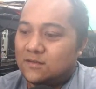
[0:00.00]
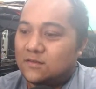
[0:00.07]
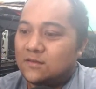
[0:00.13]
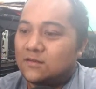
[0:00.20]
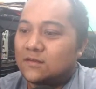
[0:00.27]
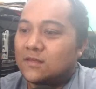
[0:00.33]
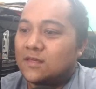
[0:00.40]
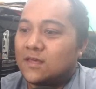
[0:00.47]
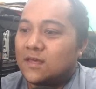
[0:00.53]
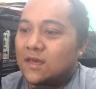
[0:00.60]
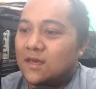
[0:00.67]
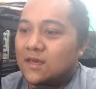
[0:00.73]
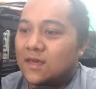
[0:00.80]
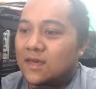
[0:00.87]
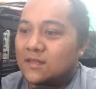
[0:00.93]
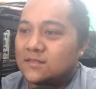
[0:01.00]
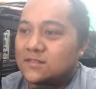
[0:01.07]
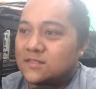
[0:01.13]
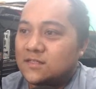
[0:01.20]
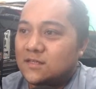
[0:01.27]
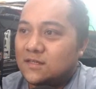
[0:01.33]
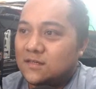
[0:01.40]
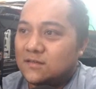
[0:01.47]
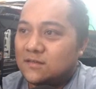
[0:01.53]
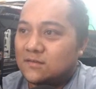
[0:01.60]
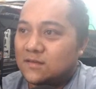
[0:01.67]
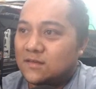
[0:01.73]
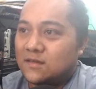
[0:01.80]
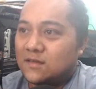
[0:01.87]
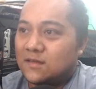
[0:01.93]
Okay, can't see.
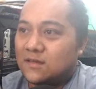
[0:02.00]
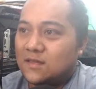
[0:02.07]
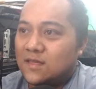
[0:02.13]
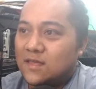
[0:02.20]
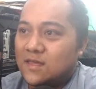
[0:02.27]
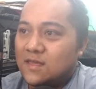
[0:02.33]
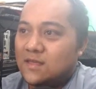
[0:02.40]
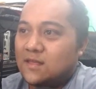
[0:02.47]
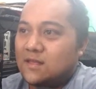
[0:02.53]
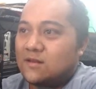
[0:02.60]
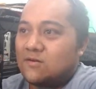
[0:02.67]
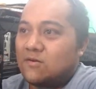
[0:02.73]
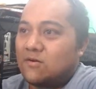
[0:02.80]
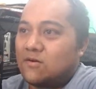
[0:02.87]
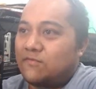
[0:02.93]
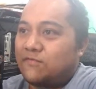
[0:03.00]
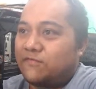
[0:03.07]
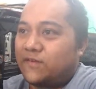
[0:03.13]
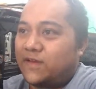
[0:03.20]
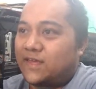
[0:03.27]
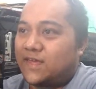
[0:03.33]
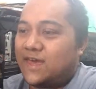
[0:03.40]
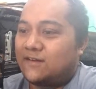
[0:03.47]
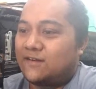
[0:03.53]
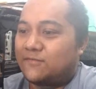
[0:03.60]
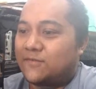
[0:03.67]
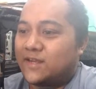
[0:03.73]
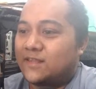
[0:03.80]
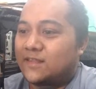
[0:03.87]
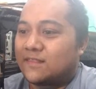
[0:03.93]
Okay. Earth, I can't
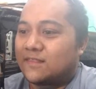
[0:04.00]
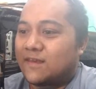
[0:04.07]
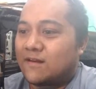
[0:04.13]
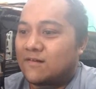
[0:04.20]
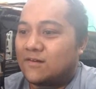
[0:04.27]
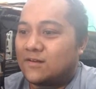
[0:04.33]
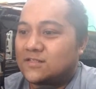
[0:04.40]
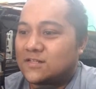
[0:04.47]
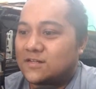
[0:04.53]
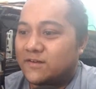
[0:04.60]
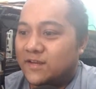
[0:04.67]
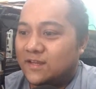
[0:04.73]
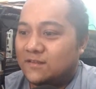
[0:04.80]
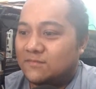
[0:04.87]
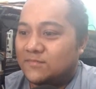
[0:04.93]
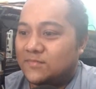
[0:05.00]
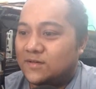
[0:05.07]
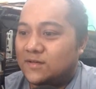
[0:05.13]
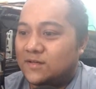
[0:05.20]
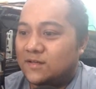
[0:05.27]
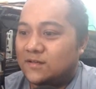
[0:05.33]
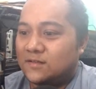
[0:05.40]
read it there on screen, but